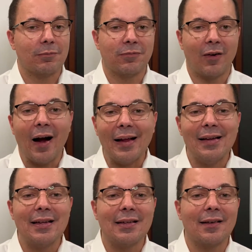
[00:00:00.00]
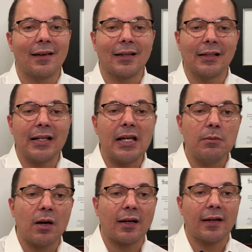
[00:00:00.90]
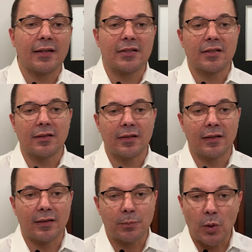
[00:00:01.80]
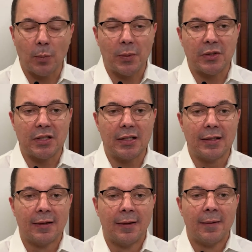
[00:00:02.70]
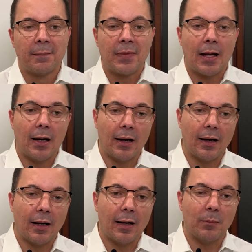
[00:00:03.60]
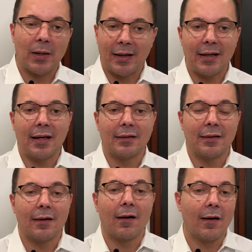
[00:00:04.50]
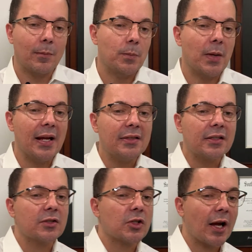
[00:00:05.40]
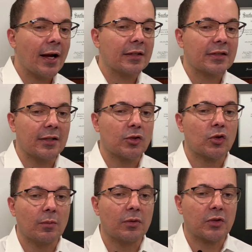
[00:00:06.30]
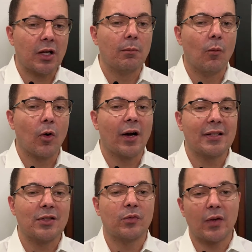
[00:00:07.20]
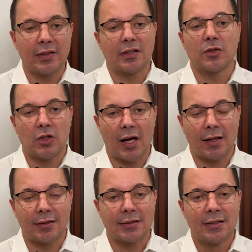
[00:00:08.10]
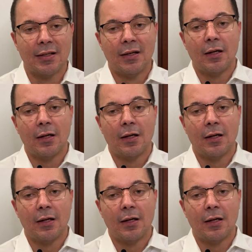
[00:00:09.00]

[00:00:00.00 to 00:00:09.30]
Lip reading: filing a claim against the property. But again, there are basic checks and some more advanced checks.